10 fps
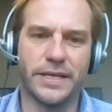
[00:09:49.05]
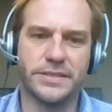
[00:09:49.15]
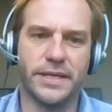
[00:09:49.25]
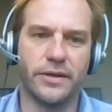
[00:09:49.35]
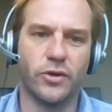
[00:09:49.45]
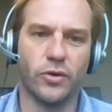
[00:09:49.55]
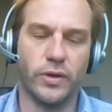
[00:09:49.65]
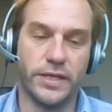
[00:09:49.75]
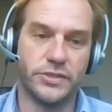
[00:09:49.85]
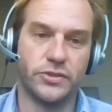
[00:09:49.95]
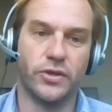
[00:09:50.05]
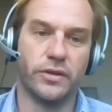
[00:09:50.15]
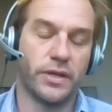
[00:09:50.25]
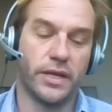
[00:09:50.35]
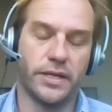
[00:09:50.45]
as an end goal is
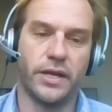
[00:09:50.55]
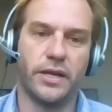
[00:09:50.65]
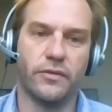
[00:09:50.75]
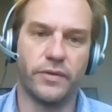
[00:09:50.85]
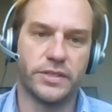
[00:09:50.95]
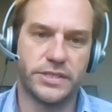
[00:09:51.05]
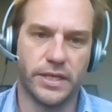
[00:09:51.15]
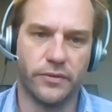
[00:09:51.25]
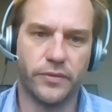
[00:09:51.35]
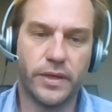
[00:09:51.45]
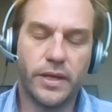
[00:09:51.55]
good in in of itself.